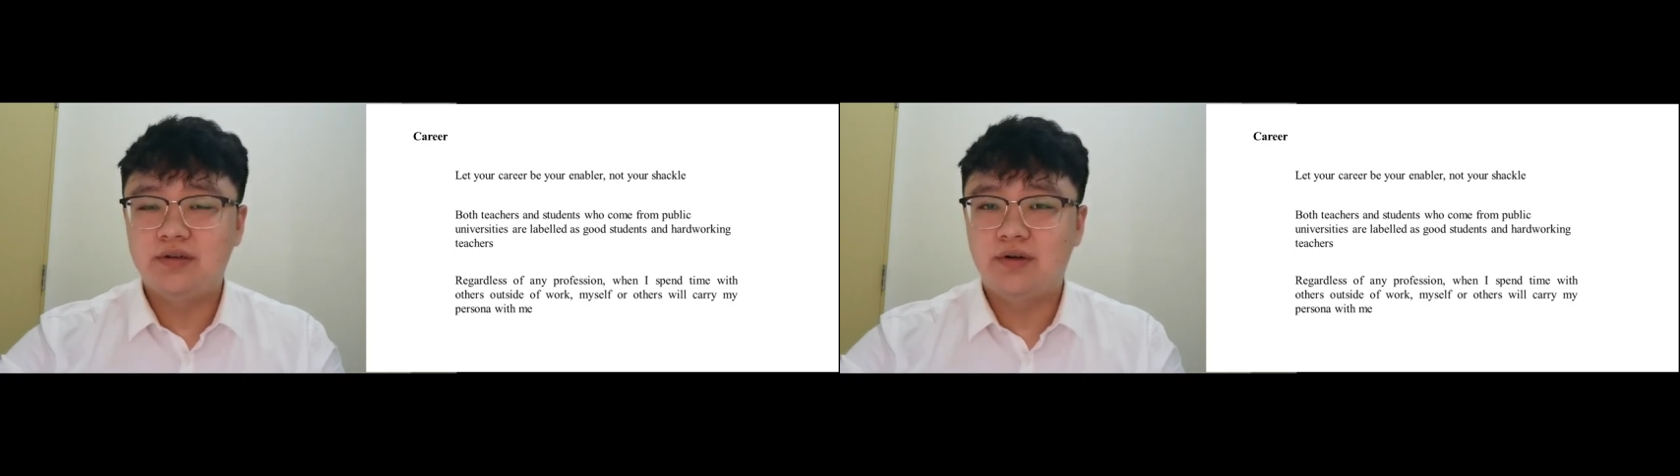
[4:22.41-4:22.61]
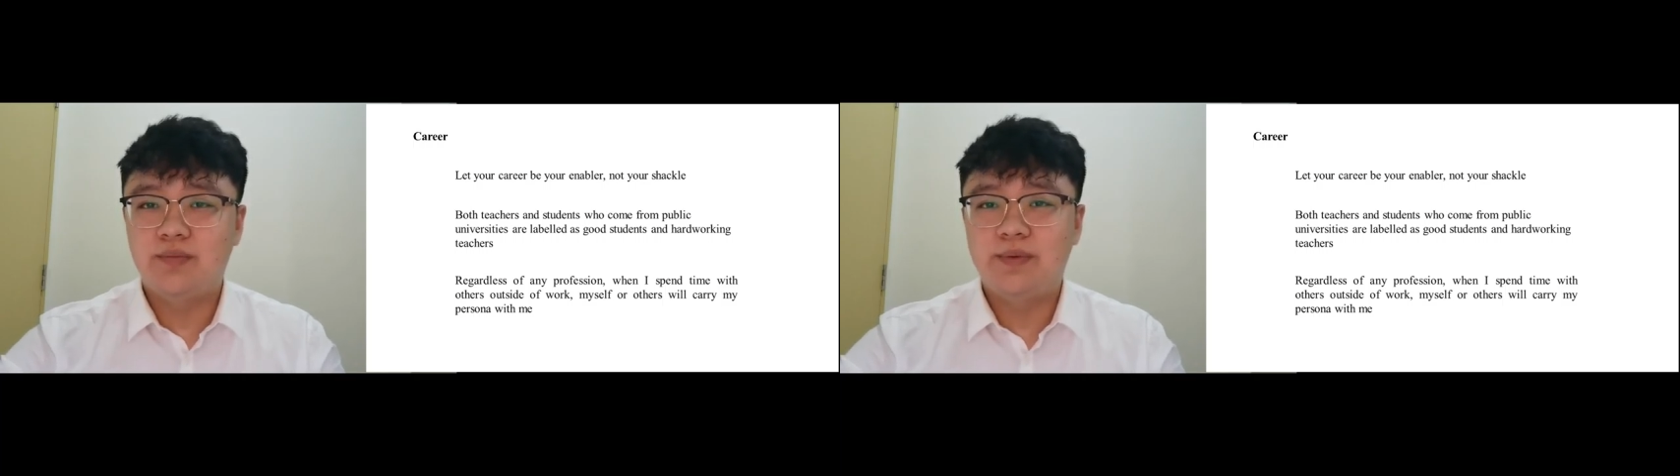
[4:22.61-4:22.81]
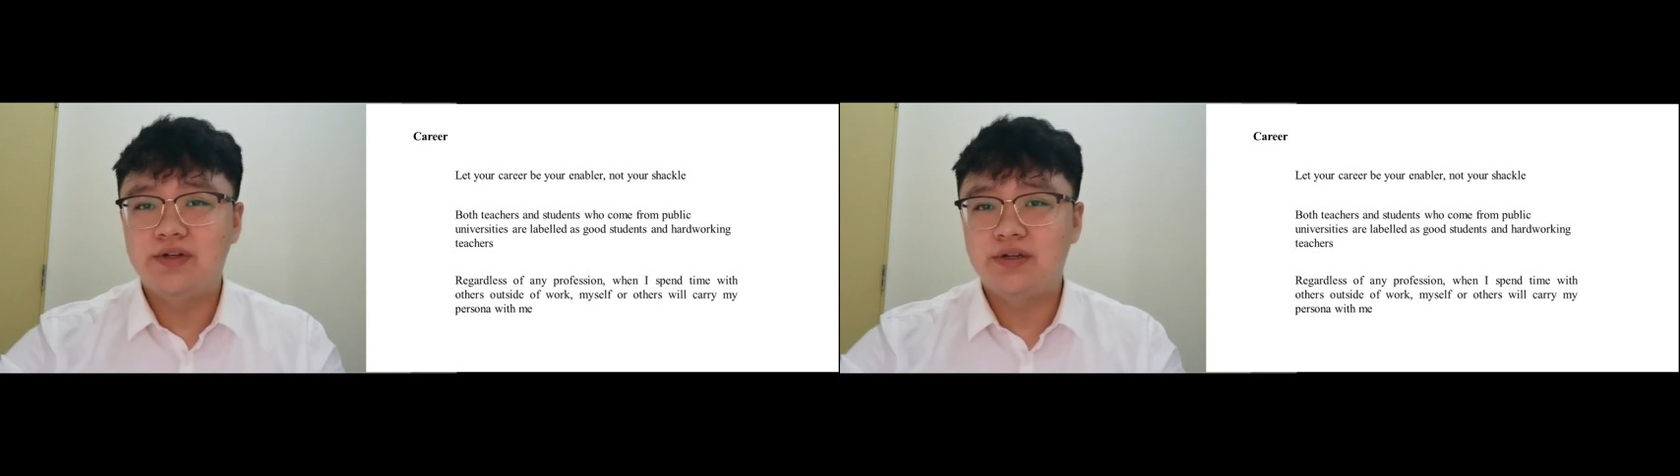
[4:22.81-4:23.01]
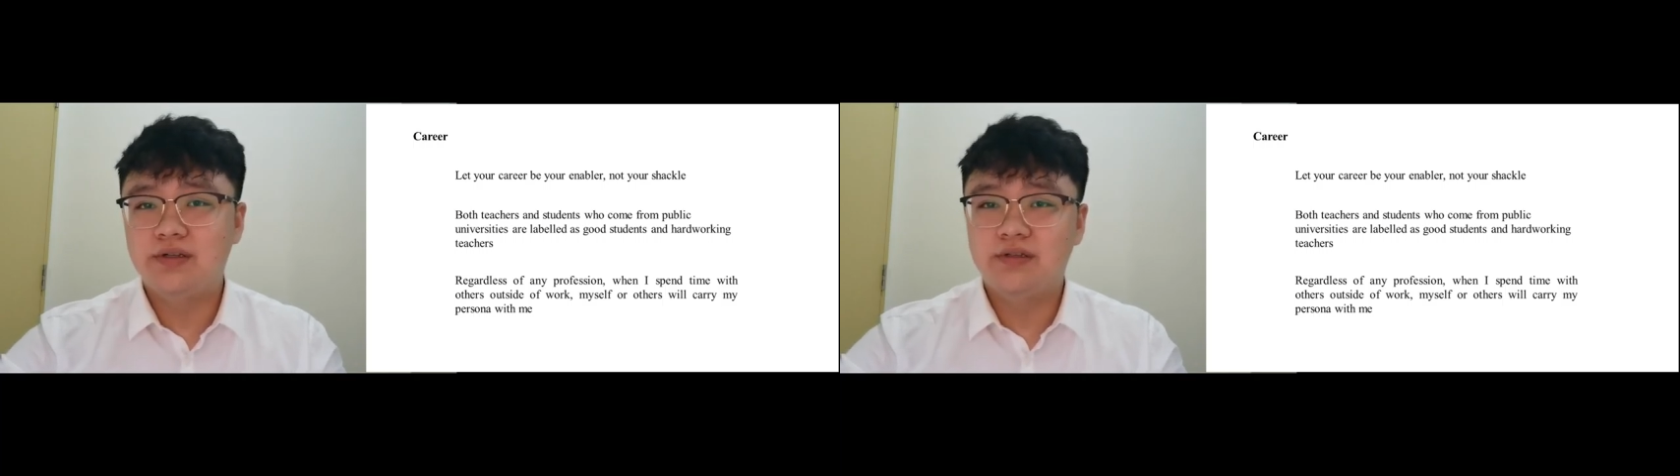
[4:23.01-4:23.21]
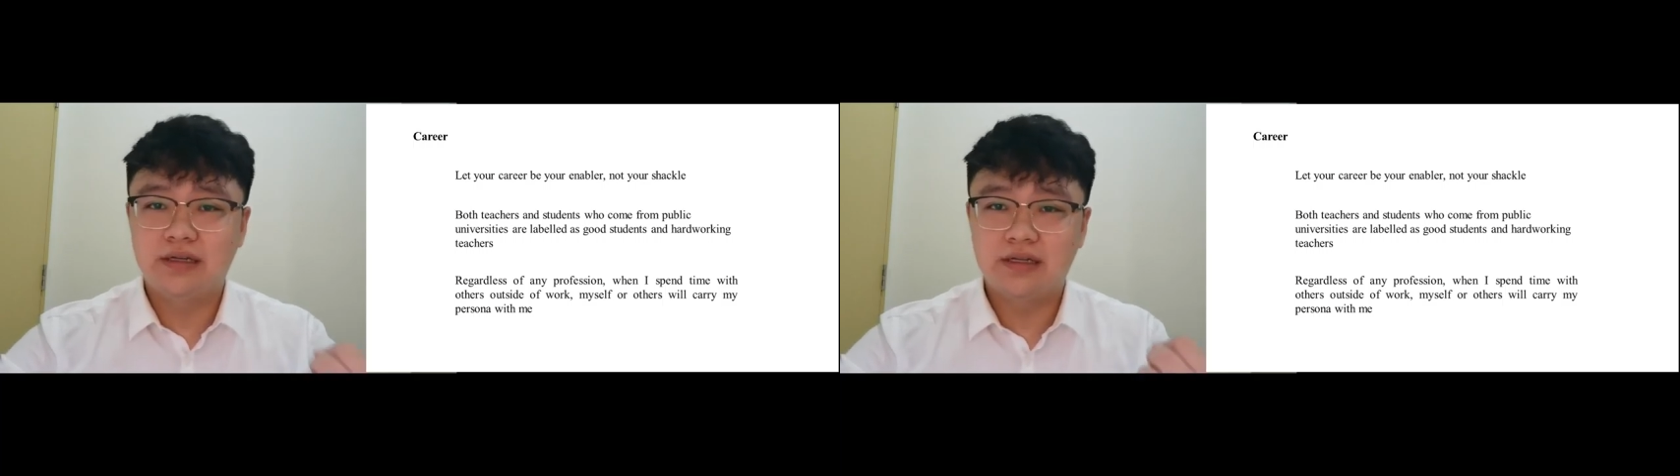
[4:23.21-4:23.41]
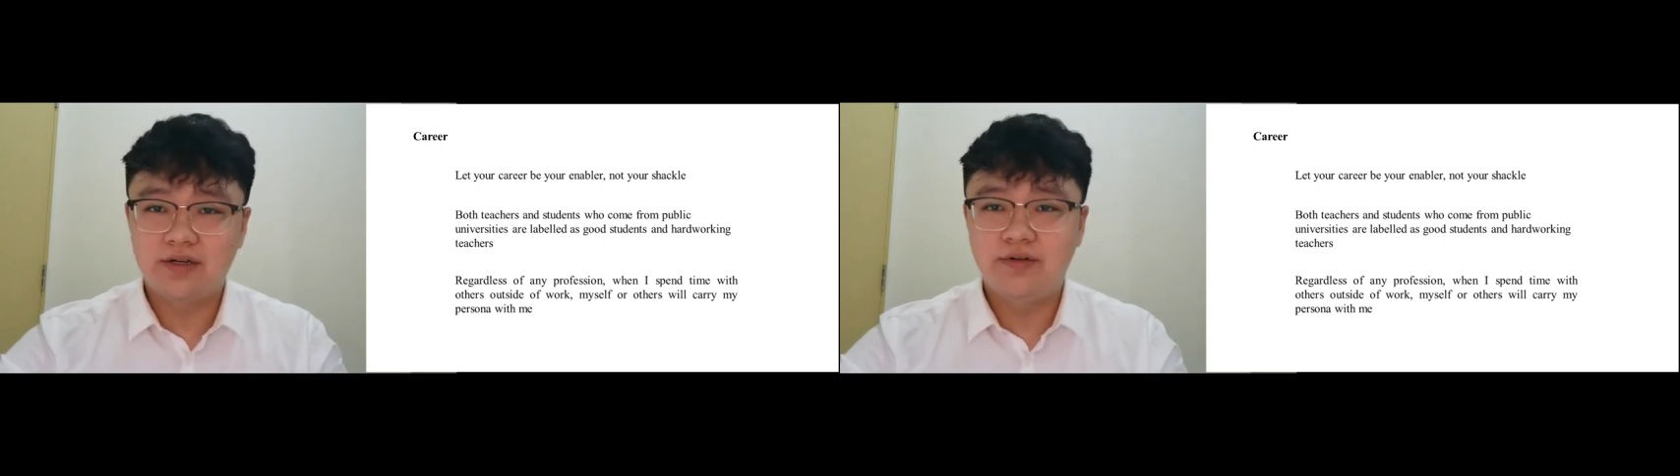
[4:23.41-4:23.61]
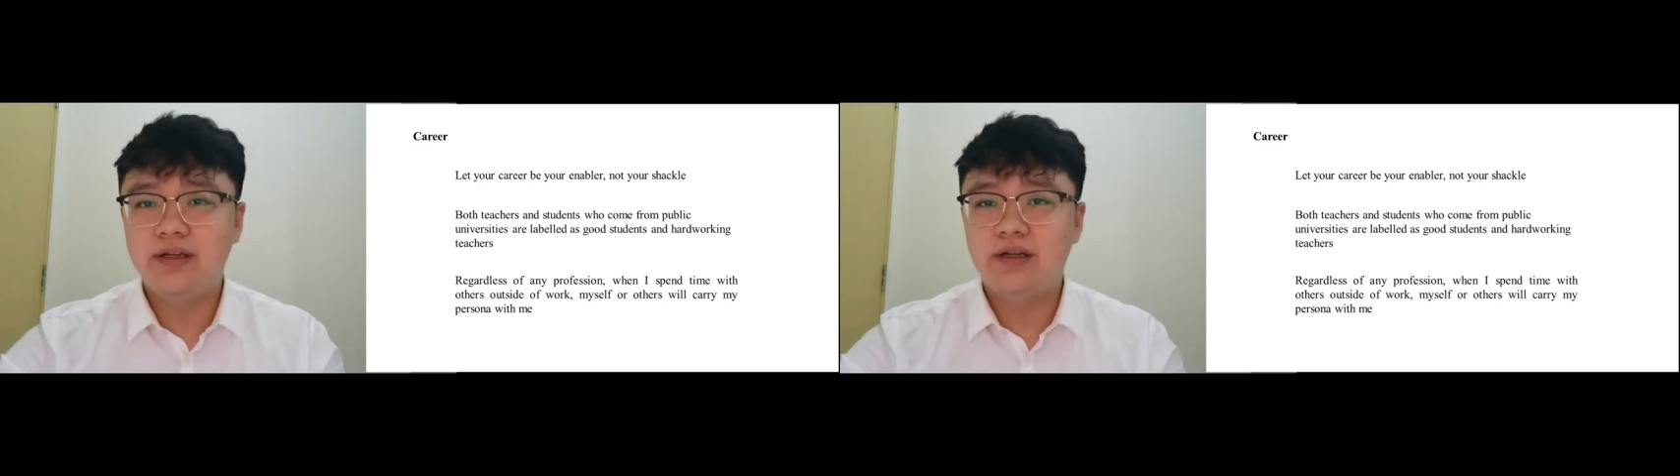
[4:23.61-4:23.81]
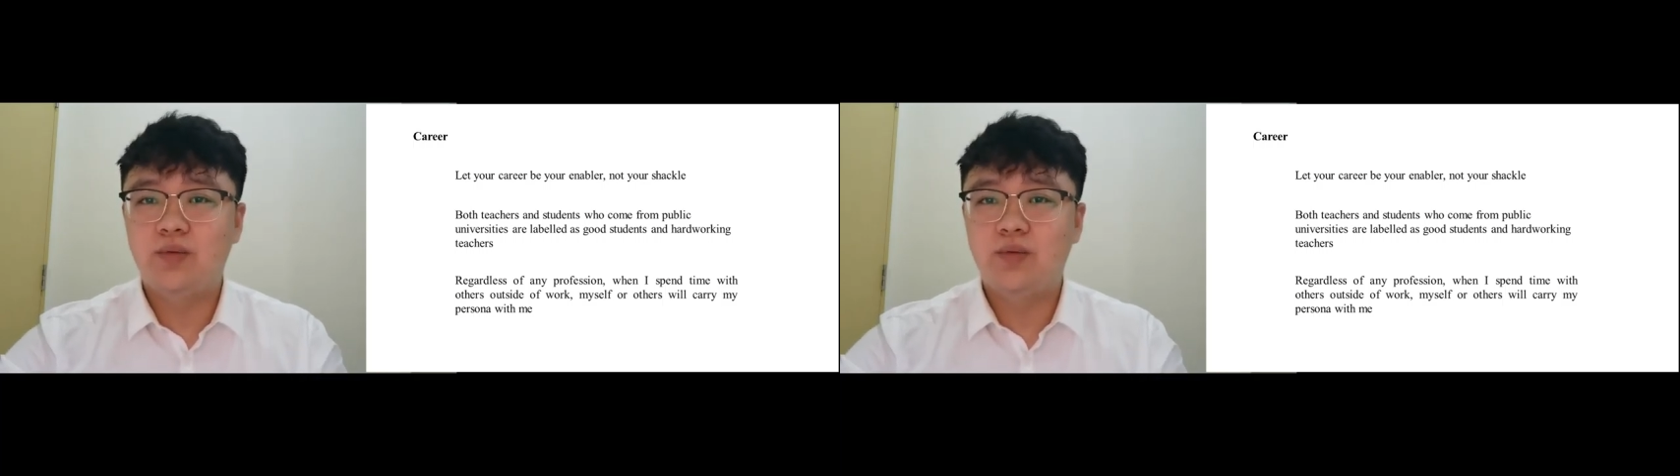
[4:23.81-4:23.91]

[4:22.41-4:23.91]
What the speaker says: occupations, or career,